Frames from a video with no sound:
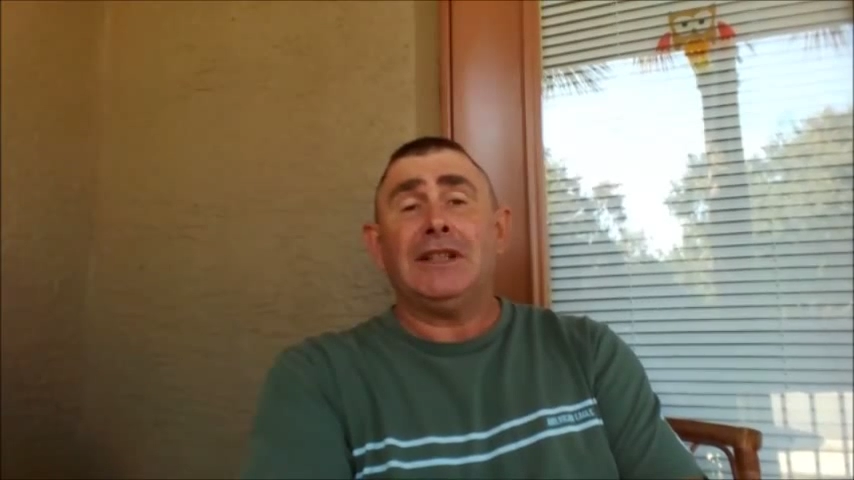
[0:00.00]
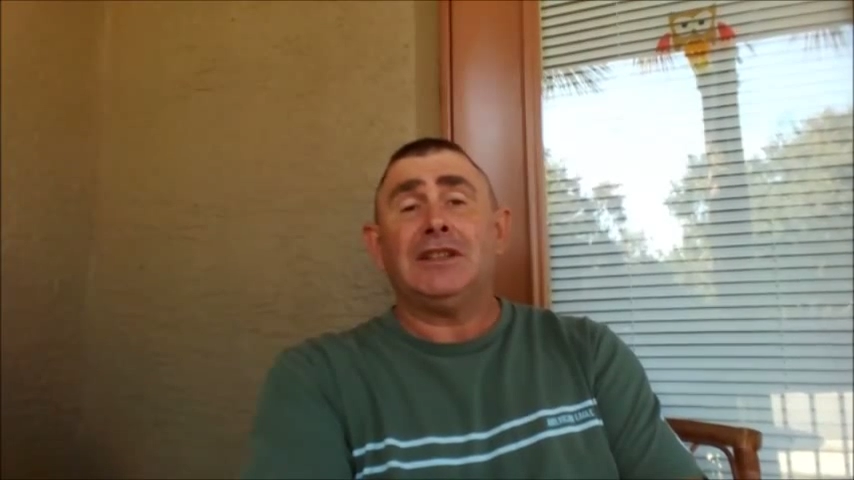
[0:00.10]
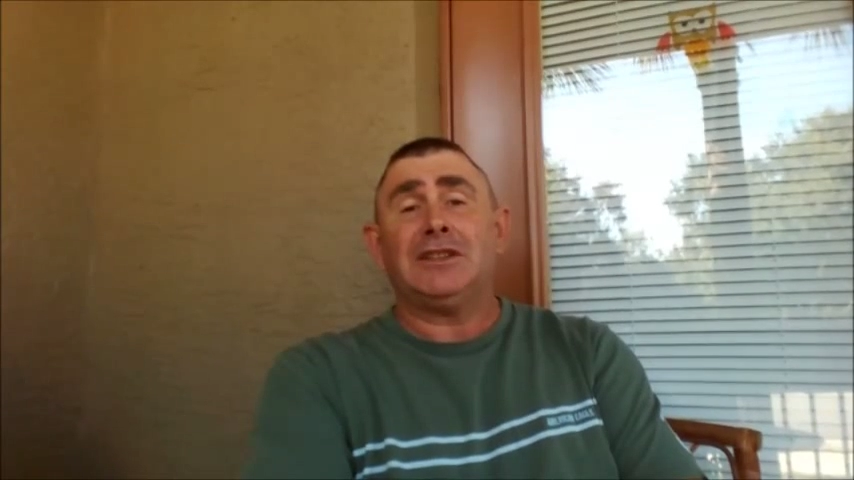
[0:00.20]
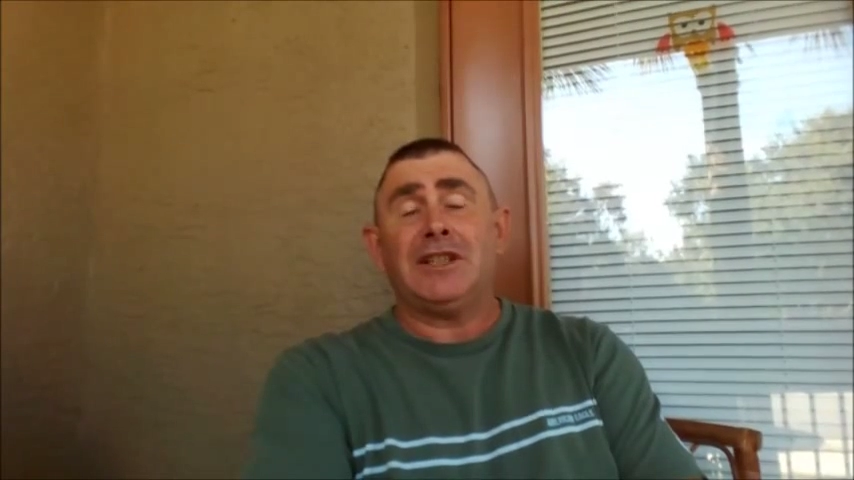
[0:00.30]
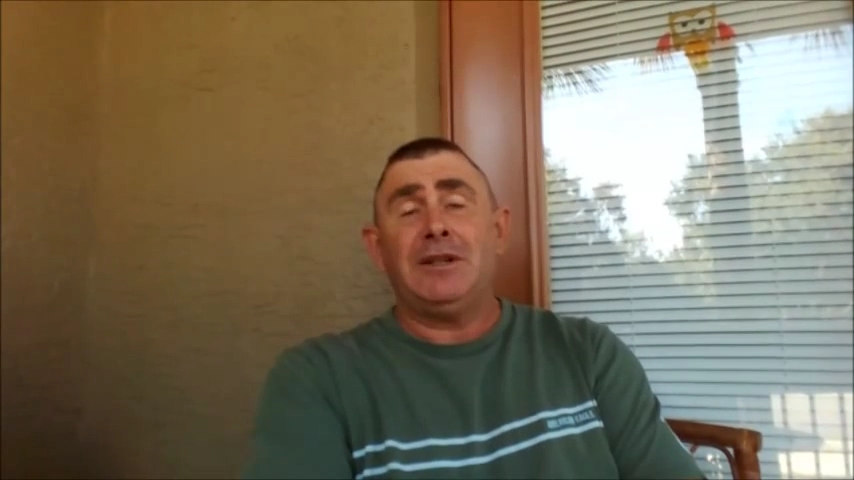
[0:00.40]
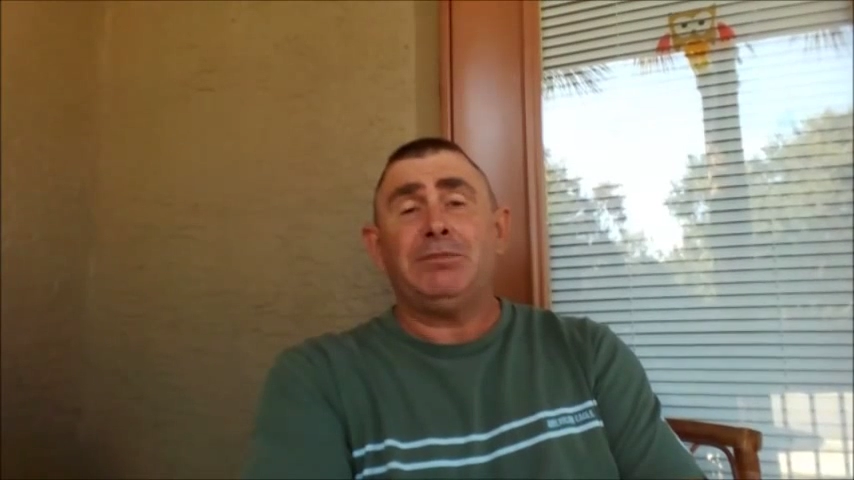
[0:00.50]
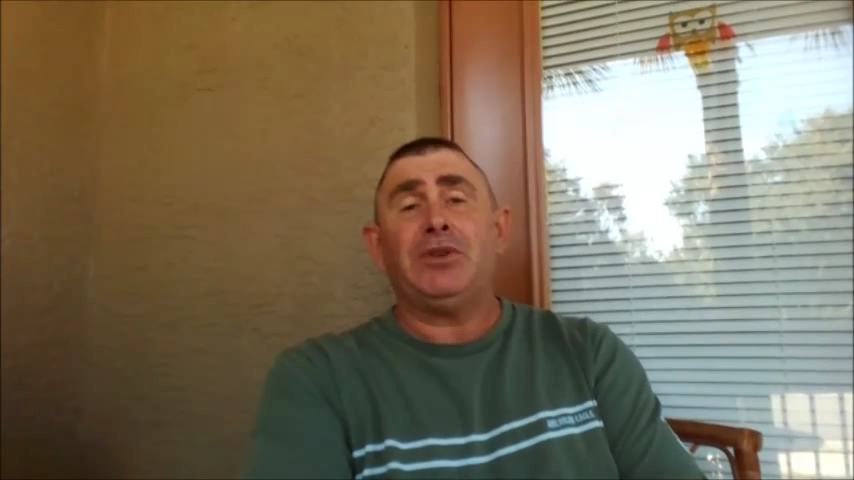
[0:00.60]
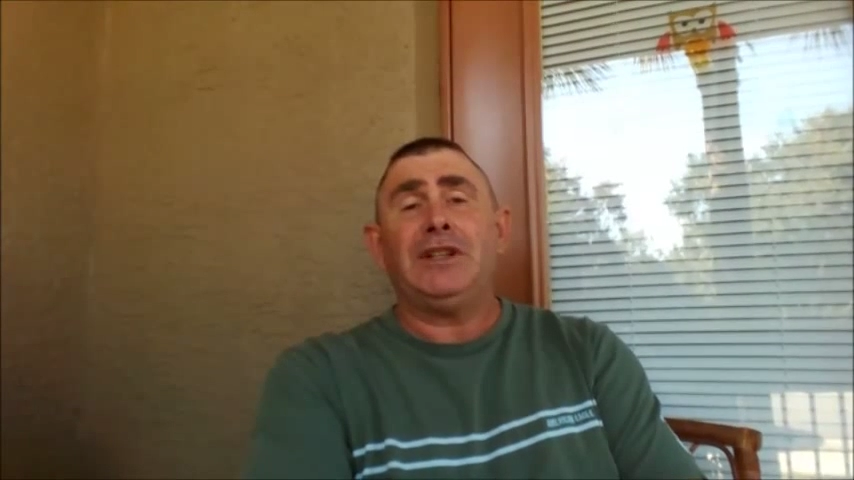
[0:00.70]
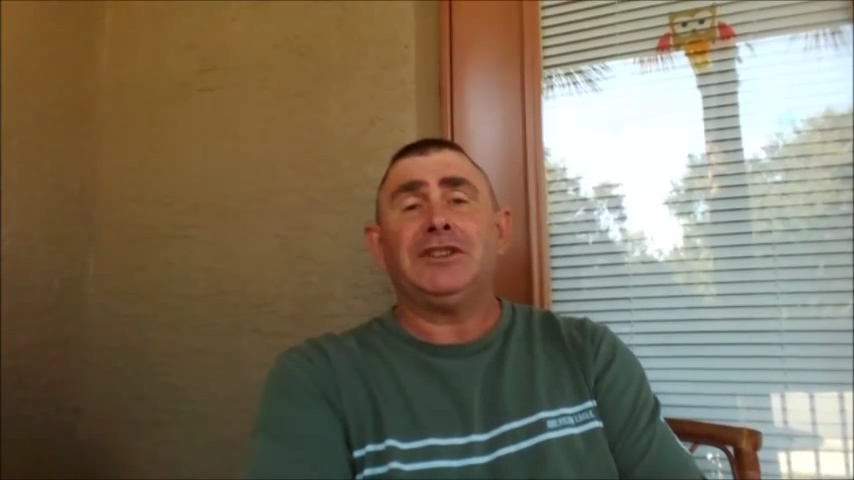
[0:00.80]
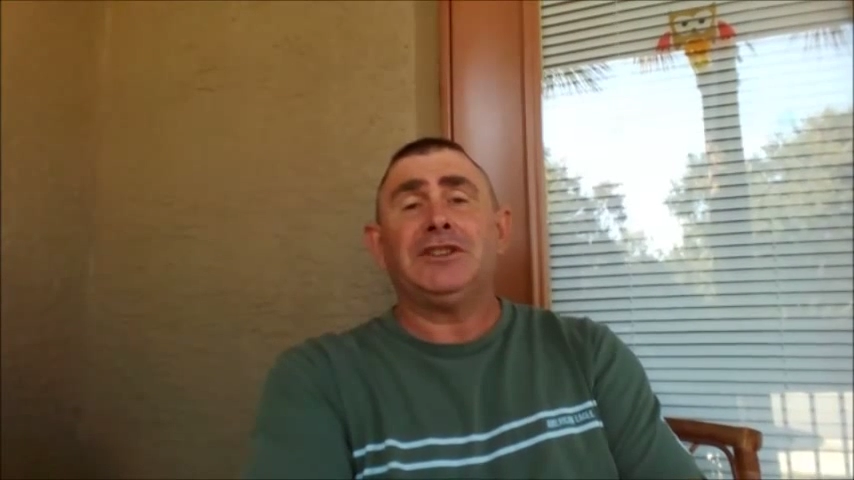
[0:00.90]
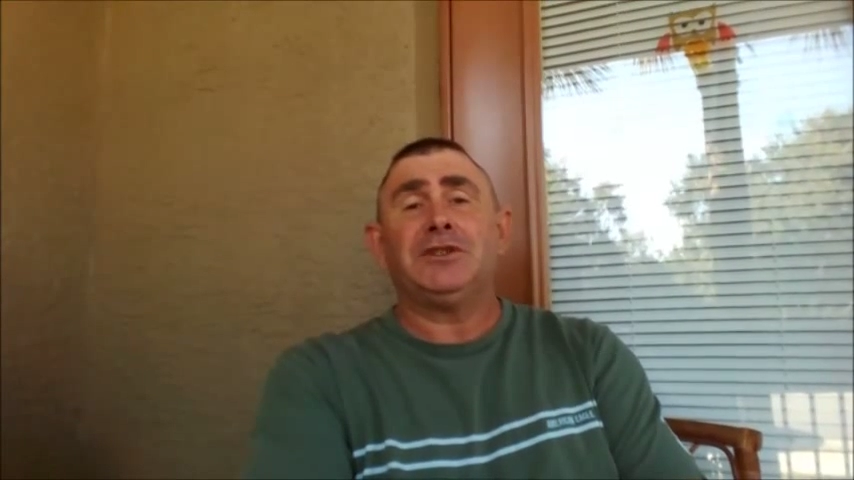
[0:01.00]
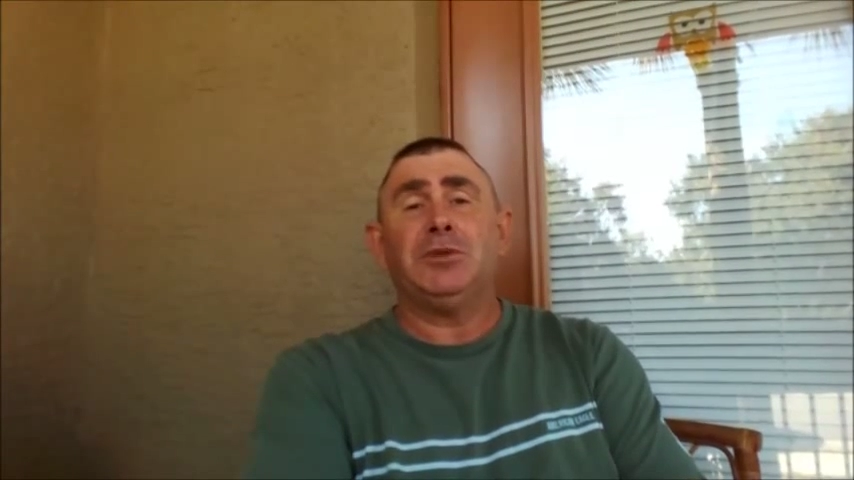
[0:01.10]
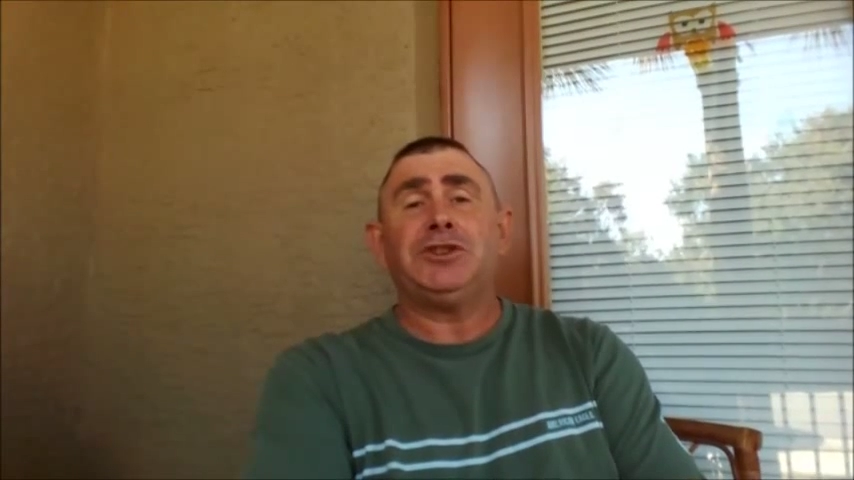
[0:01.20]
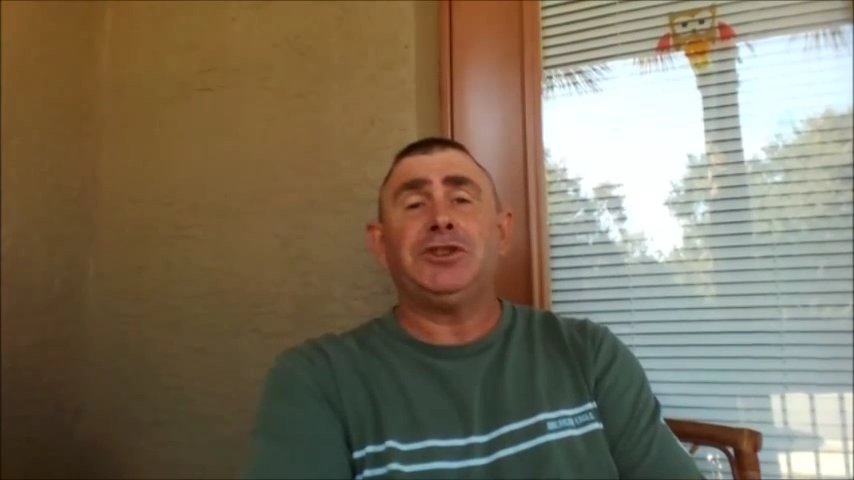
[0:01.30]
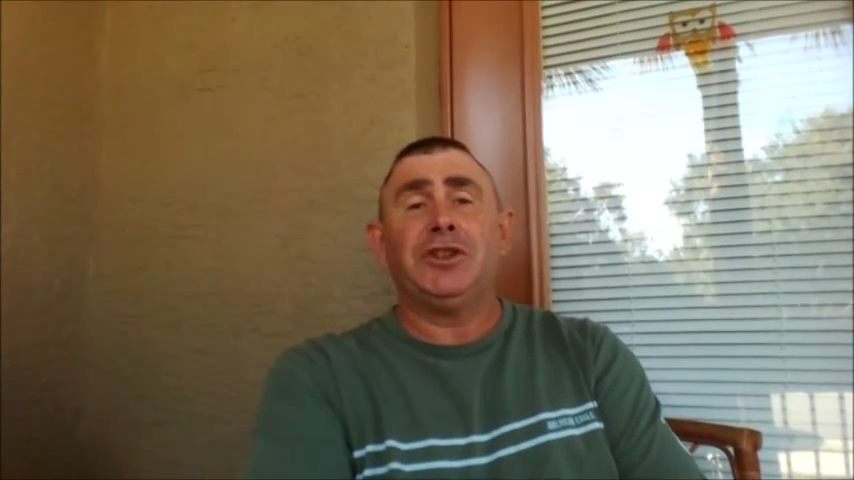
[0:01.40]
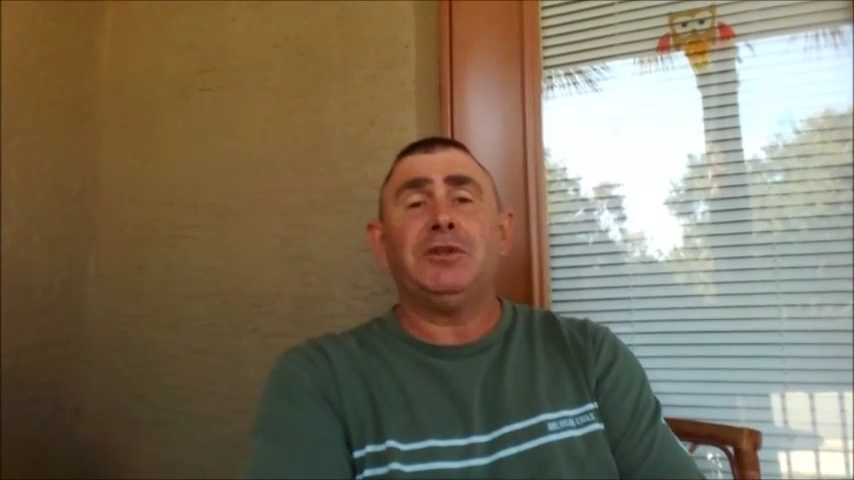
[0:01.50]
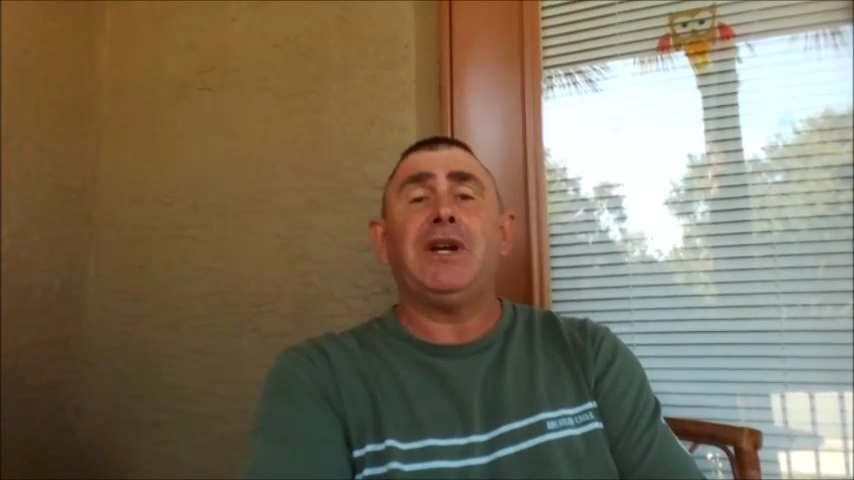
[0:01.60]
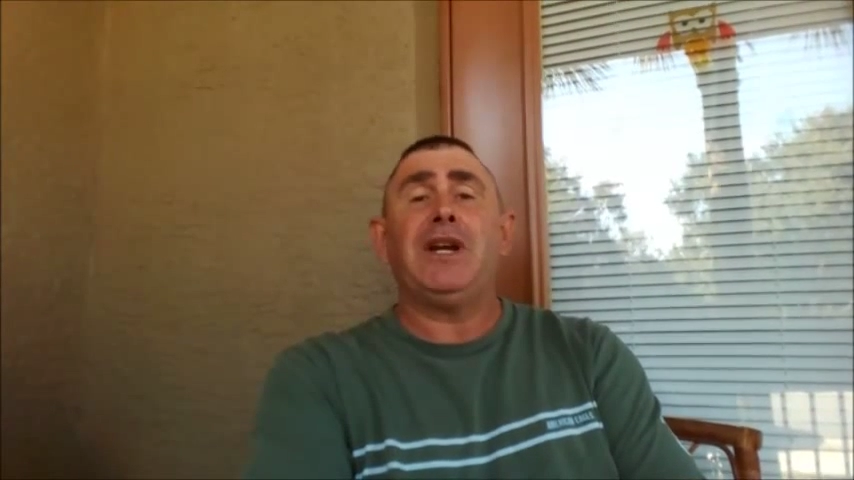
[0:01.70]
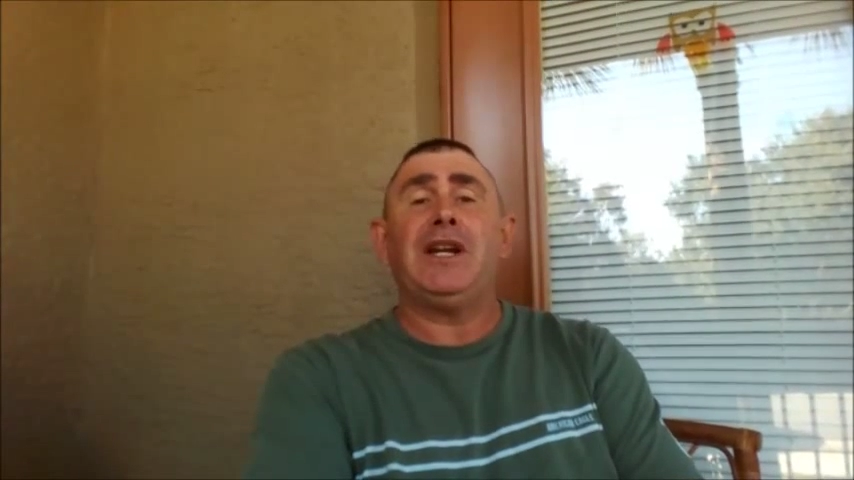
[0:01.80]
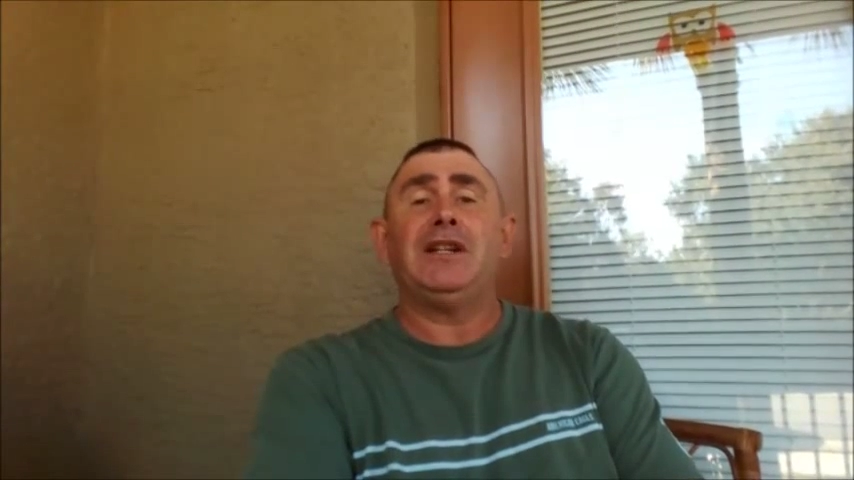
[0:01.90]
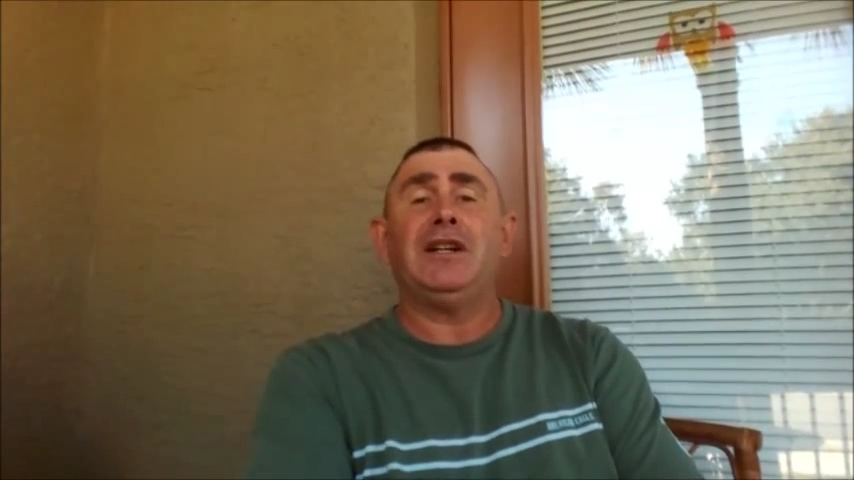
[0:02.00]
at the same prices as what you're going to pay